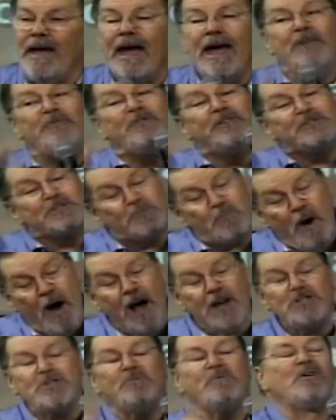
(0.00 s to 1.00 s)
If it's
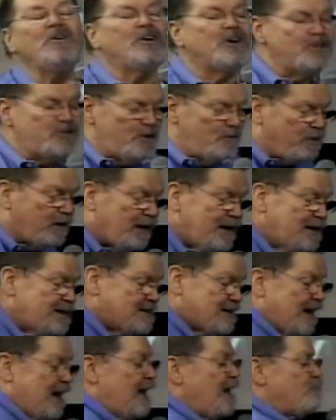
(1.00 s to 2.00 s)
possible, could you
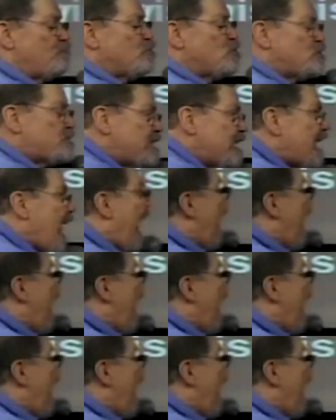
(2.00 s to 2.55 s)
please present